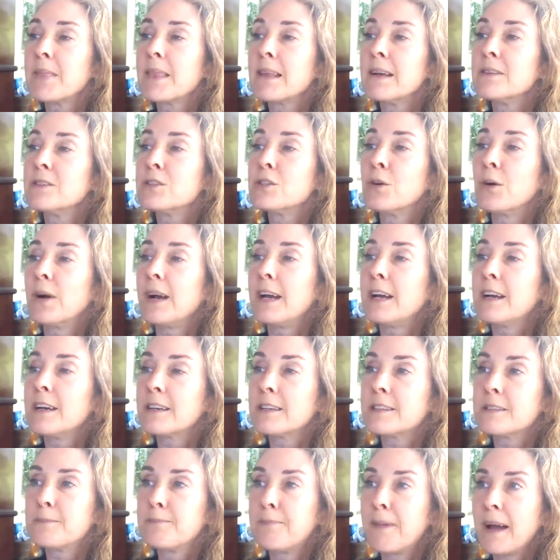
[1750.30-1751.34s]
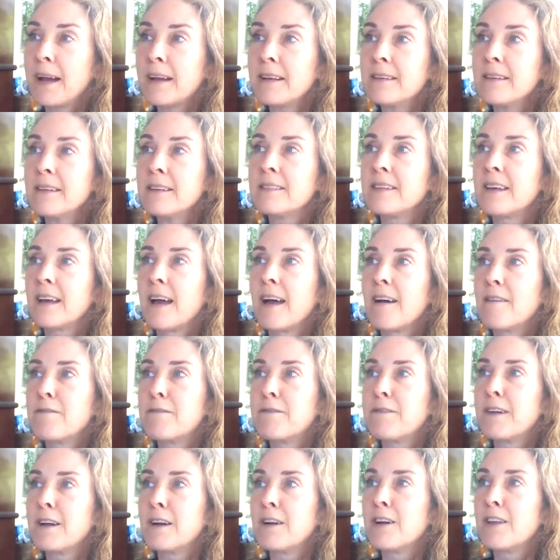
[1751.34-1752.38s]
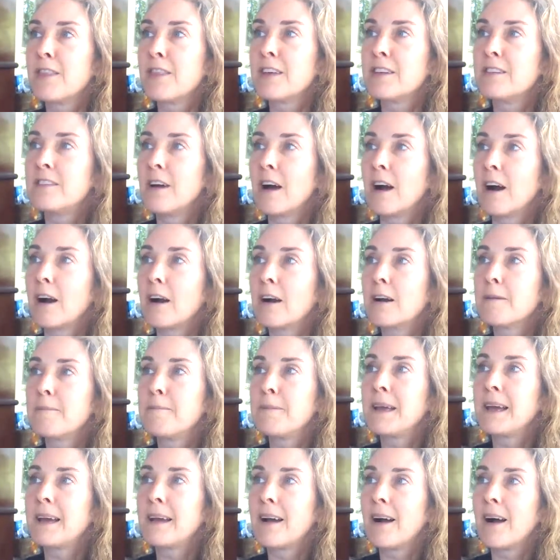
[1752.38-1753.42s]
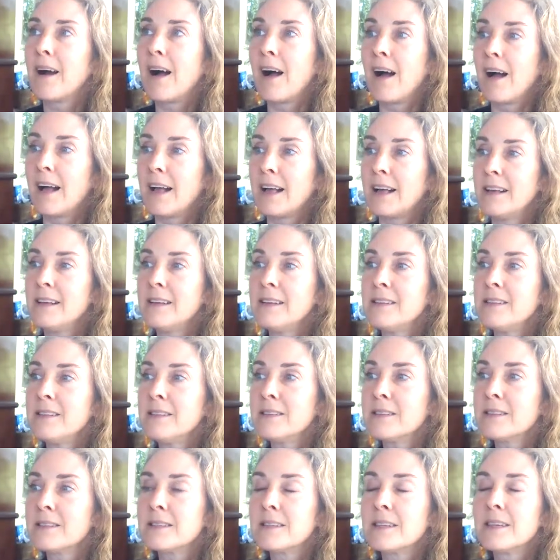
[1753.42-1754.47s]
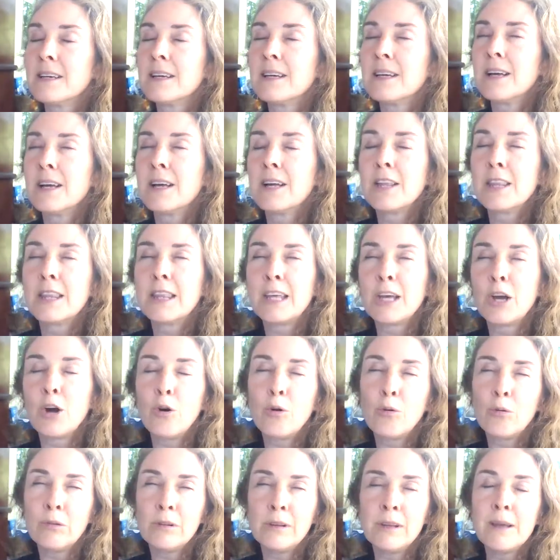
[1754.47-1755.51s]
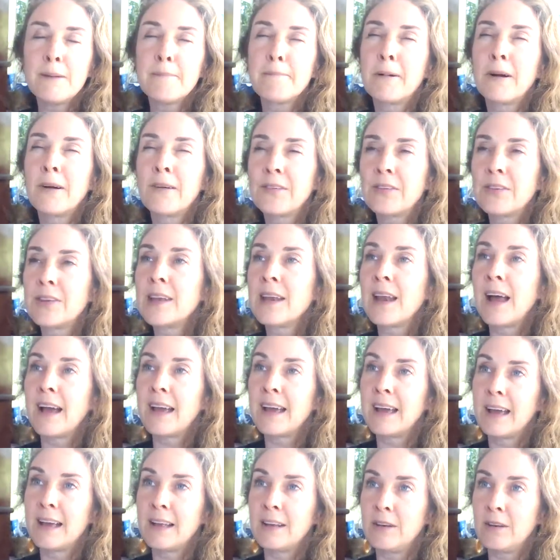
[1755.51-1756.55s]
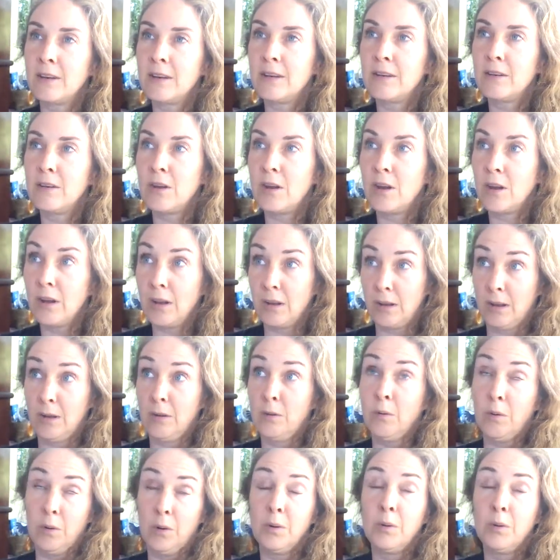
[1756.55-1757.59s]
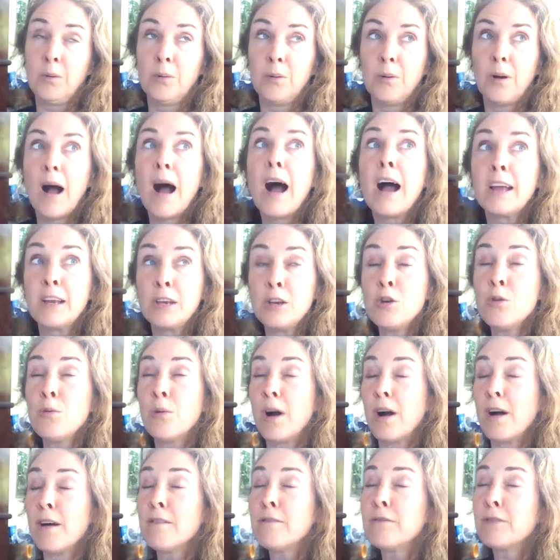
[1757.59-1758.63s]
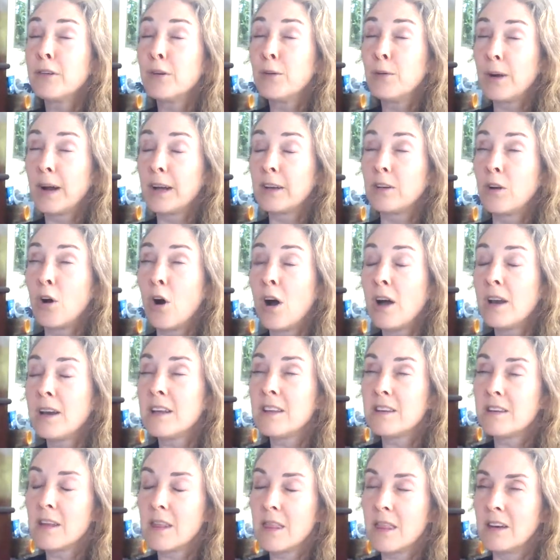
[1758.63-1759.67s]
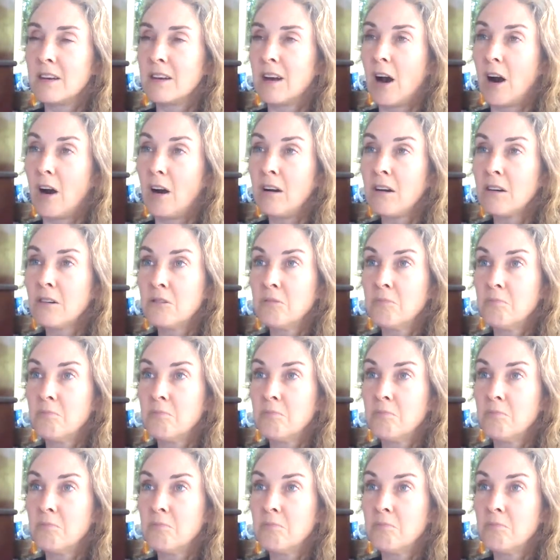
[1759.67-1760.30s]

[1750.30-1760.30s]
So I expected to have fear in the dark because the only person who I knew of who had gone into the dark